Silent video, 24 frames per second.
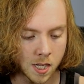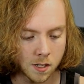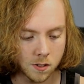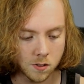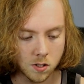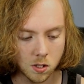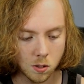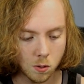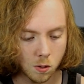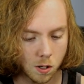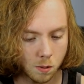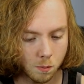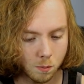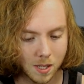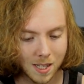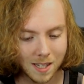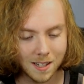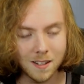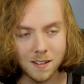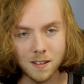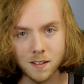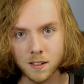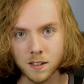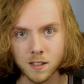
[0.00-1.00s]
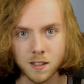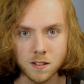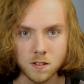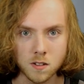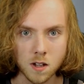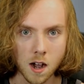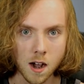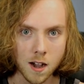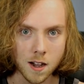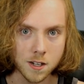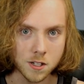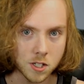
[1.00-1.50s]
to immediately
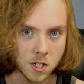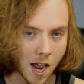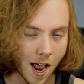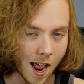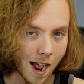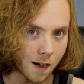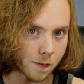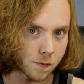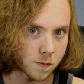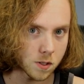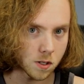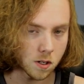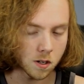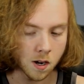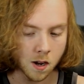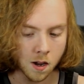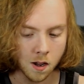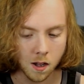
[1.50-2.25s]
dodge after